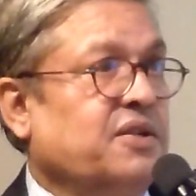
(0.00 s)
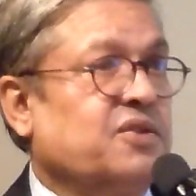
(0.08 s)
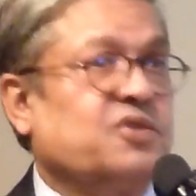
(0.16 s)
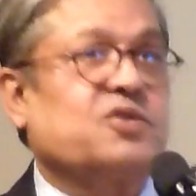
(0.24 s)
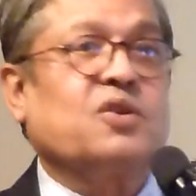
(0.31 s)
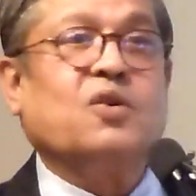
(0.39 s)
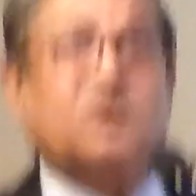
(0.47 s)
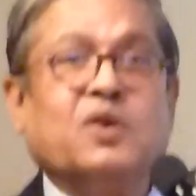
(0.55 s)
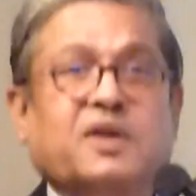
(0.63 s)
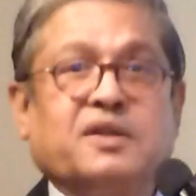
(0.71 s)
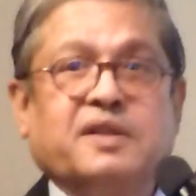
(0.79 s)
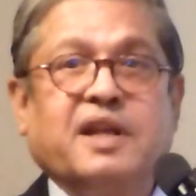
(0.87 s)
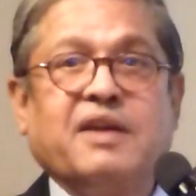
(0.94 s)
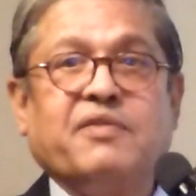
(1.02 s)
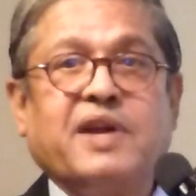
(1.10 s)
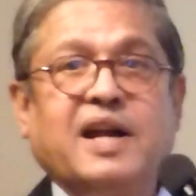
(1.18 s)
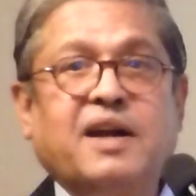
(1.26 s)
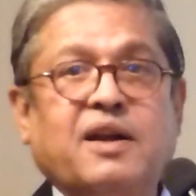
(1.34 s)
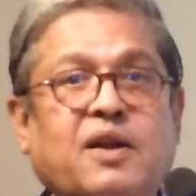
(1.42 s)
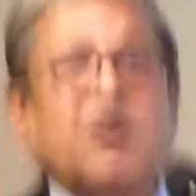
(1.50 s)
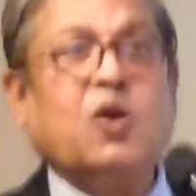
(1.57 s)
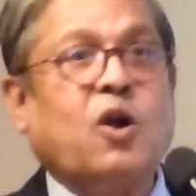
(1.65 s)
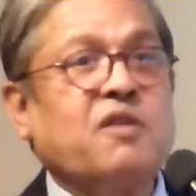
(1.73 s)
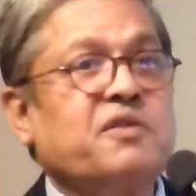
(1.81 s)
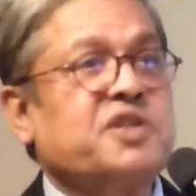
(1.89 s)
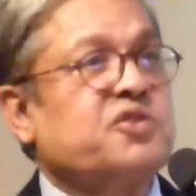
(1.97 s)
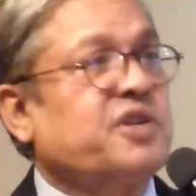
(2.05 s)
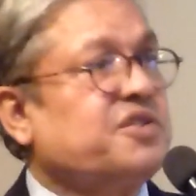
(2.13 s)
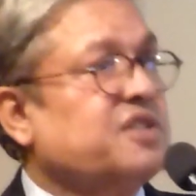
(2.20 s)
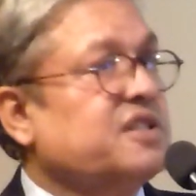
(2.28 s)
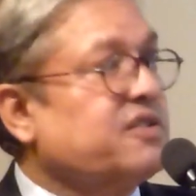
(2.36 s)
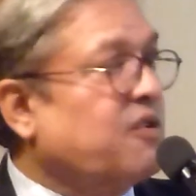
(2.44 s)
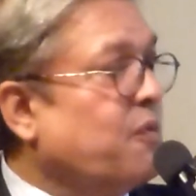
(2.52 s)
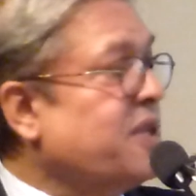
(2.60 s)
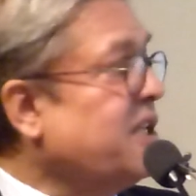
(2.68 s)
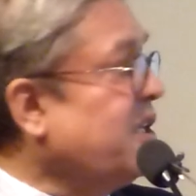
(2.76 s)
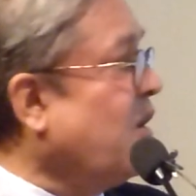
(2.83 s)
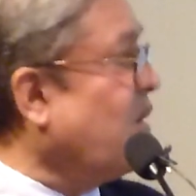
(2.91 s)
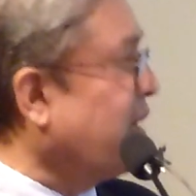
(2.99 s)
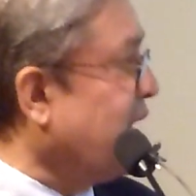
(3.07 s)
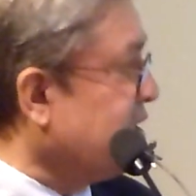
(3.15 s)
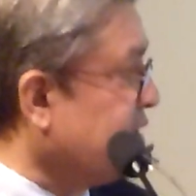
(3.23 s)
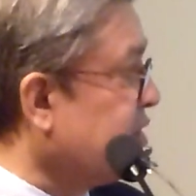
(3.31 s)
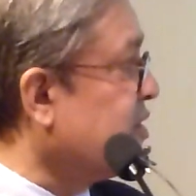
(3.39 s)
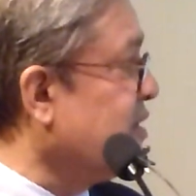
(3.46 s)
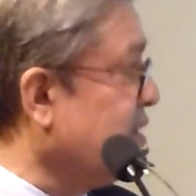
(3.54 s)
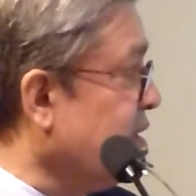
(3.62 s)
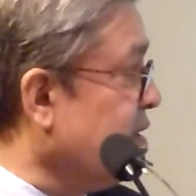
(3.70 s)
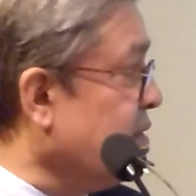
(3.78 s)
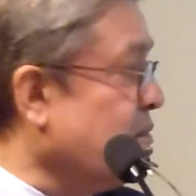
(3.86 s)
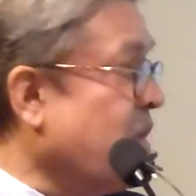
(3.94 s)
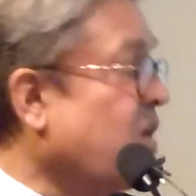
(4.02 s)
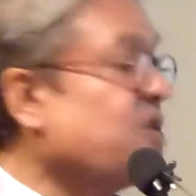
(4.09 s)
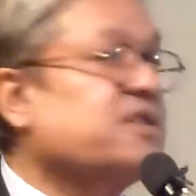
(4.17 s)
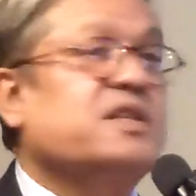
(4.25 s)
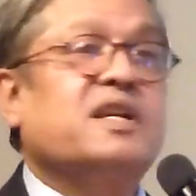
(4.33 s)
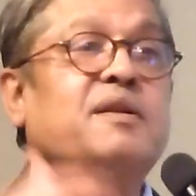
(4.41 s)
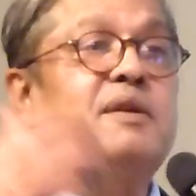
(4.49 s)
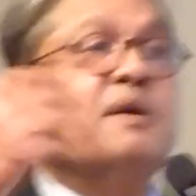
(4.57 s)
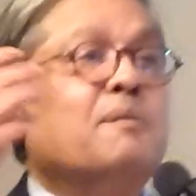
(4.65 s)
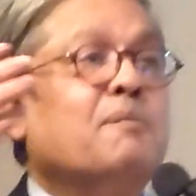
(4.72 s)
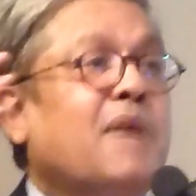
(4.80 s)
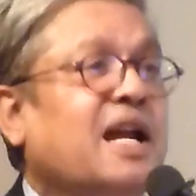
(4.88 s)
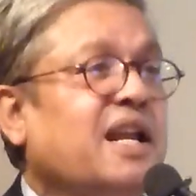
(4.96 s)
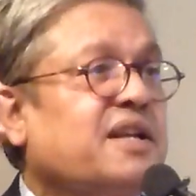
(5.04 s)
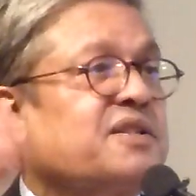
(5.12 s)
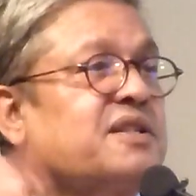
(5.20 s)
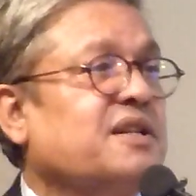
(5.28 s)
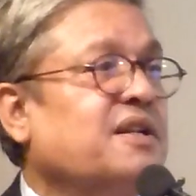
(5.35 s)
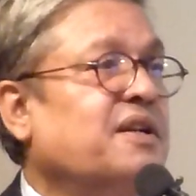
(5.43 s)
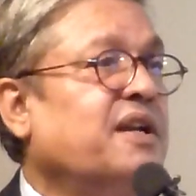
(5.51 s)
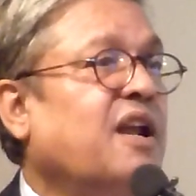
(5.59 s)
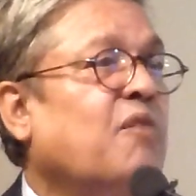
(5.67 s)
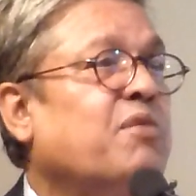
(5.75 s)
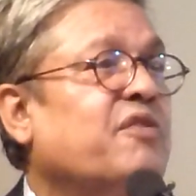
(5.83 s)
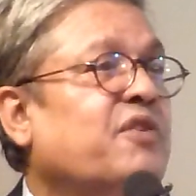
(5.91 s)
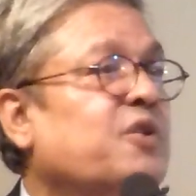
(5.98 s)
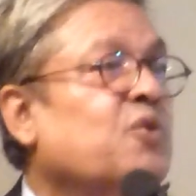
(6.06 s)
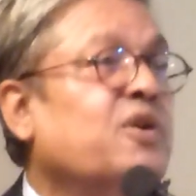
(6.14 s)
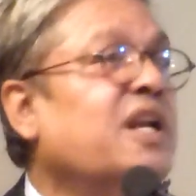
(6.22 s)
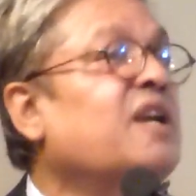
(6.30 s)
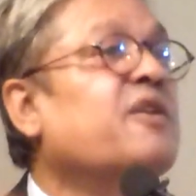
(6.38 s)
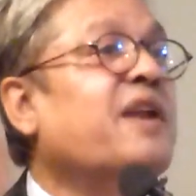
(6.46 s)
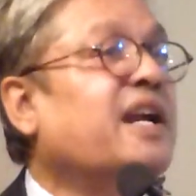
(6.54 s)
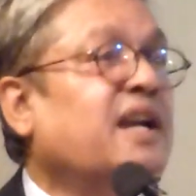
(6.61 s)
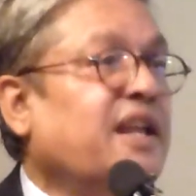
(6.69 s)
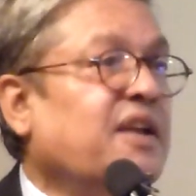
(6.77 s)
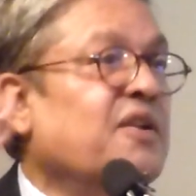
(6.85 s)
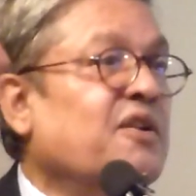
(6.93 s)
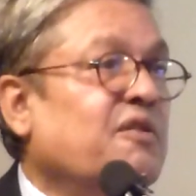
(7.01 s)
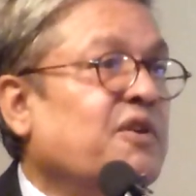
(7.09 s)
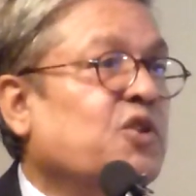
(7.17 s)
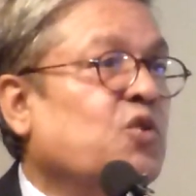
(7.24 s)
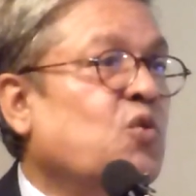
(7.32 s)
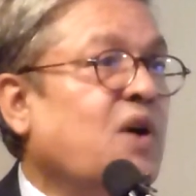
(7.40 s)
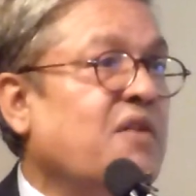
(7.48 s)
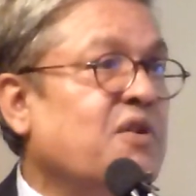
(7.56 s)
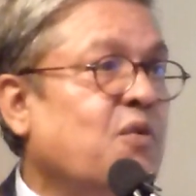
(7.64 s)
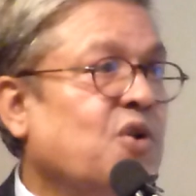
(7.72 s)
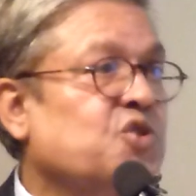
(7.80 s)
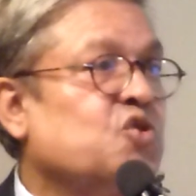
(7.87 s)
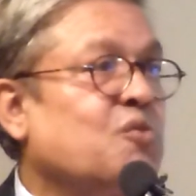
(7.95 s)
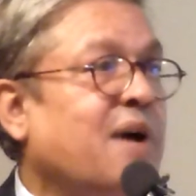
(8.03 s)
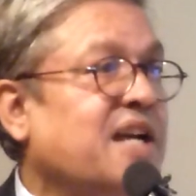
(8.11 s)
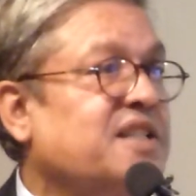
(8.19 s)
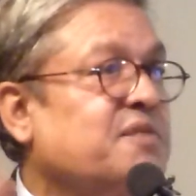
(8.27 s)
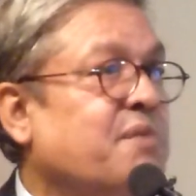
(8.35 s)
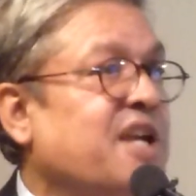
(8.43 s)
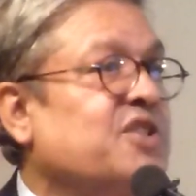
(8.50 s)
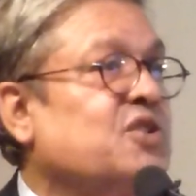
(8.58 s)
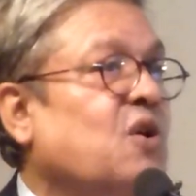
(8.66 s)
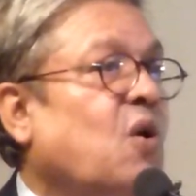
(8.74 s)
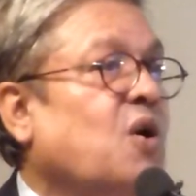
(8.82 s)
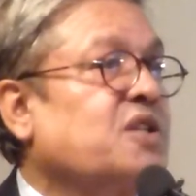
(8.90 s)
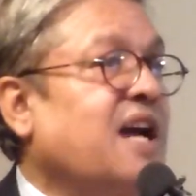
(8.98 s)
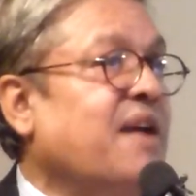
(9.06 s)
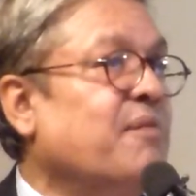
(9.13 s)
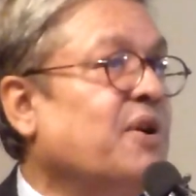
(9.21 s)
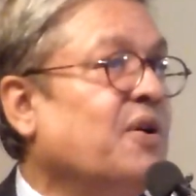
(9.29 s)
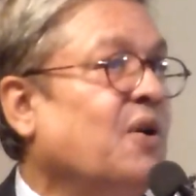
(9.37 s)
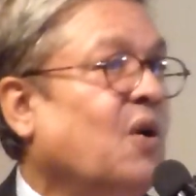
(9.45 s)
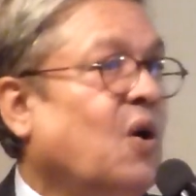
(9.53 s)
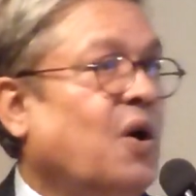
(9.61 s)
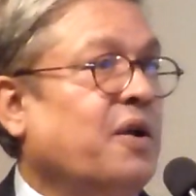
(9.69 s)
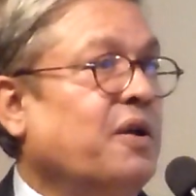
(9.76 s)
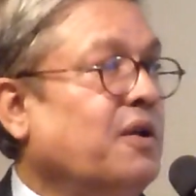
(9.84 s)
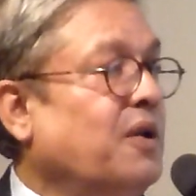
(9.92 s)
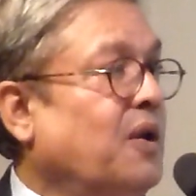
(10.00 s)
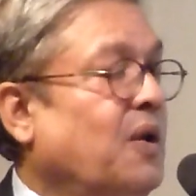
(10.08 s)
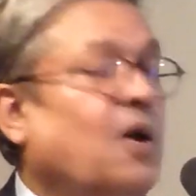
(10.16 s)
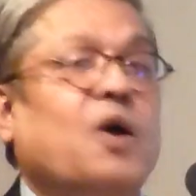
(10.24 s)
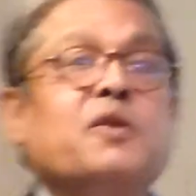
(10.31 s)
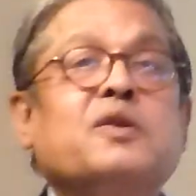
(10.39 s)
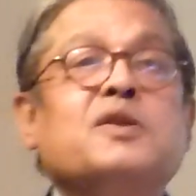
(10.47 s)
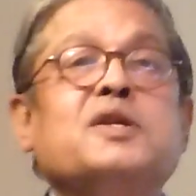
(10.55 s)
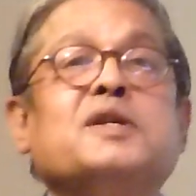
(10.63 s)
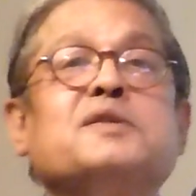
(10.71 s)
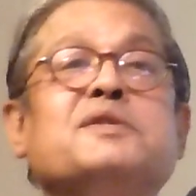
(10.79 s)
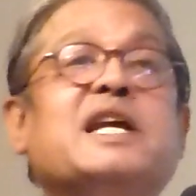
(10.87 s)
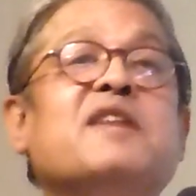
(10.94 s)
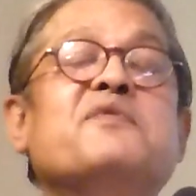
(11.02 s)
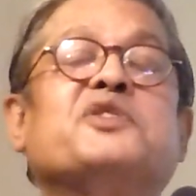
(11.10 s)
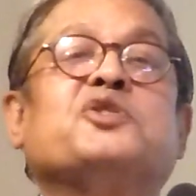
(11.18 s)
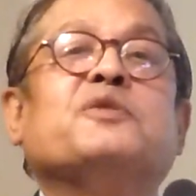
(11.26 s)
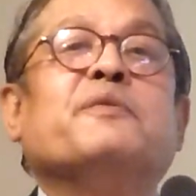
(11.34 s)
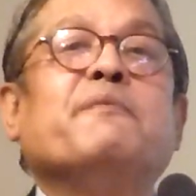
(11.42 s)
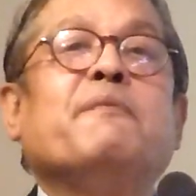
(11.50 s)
So they have had a lot of restrictions from within the organization because the Maliks now prefer to deal directly with whoever wants to buy space or time on, on uh, television.